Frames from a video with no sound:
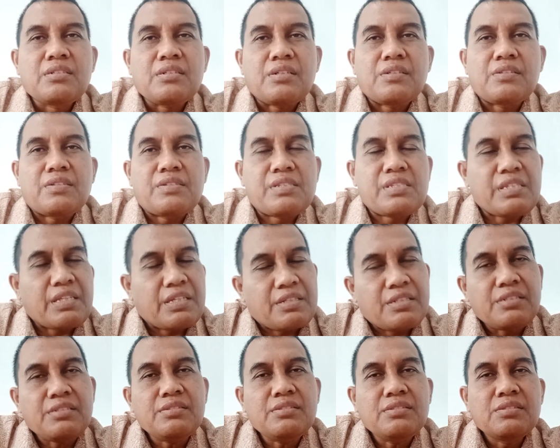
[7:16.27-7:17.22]
And then the
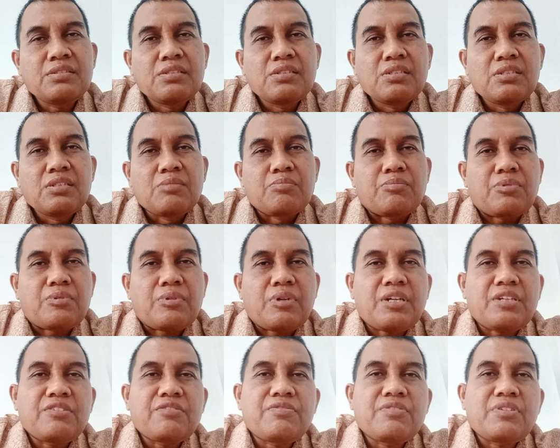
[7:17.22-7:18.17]
second,
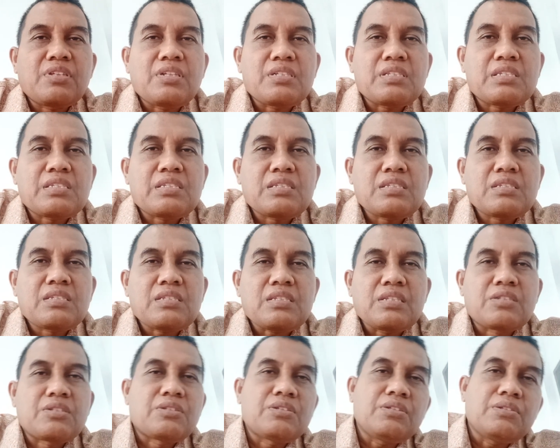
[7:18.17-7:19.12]
private
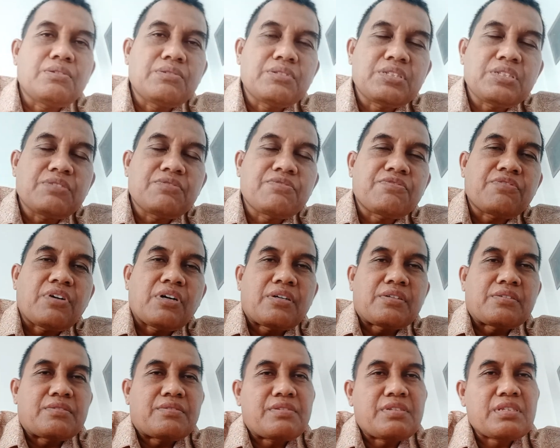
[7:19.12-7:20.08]
equity
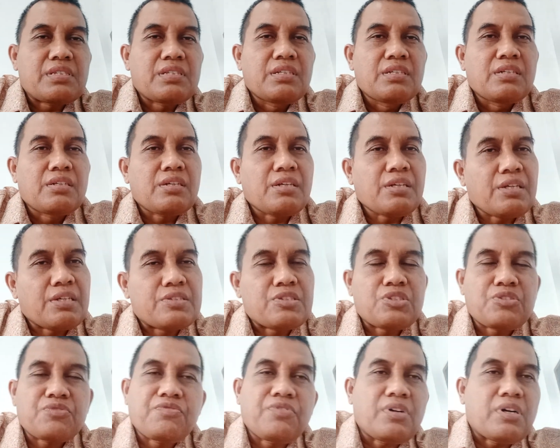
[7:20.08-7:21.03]
funds,
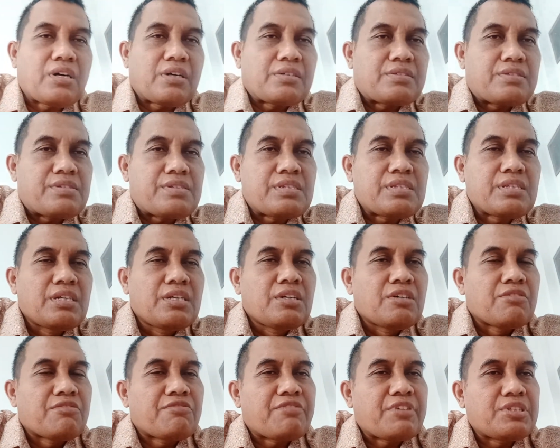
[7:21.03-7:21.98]
hedge funds,
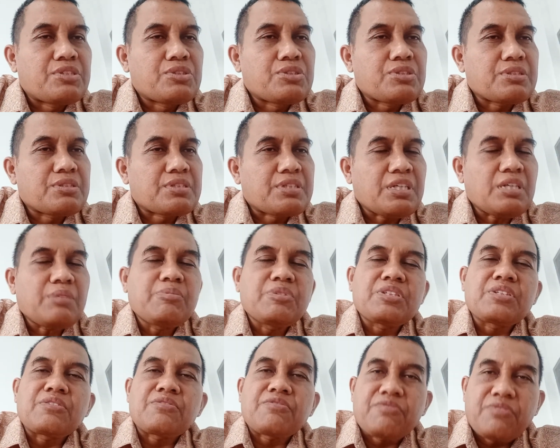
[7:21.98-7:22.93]
venture
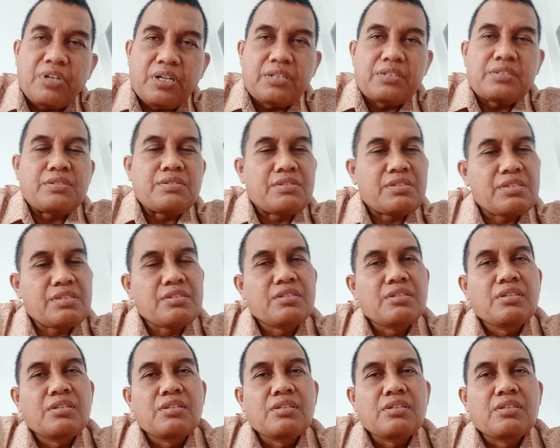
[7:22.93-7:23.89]
capital
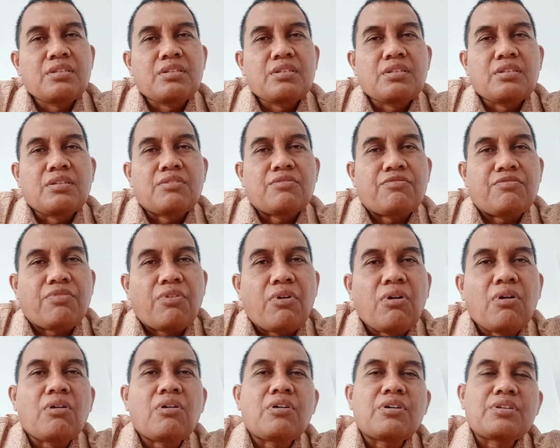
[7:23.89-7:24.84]
funds.
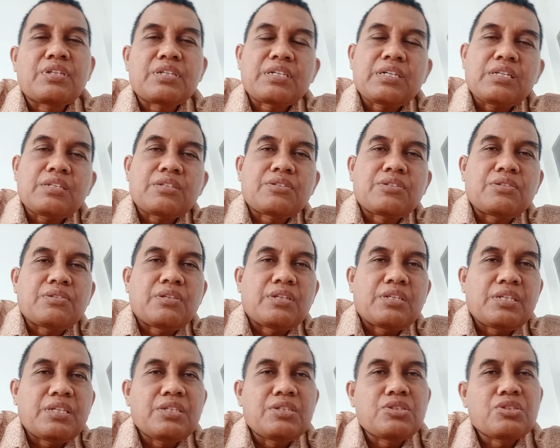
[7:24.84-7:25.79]
For the
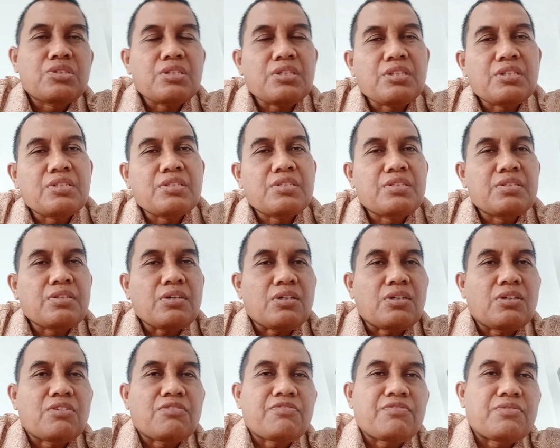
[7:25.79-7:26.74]
calculation
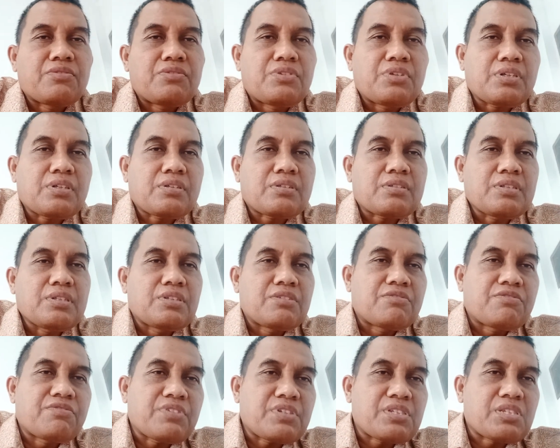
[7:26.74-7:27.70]
of their
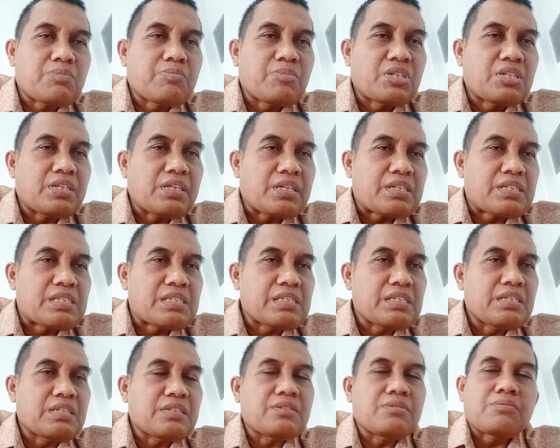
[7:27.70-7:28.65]
investment
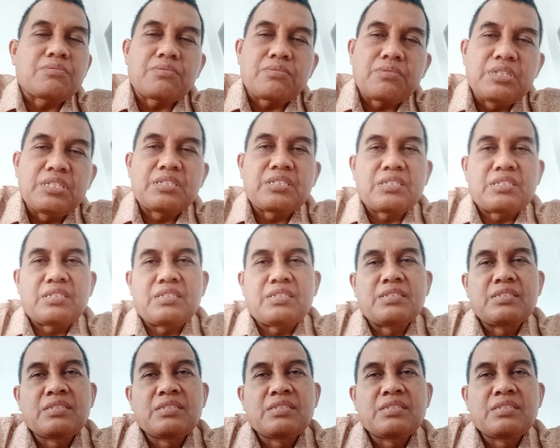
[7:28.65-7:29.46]
exit return.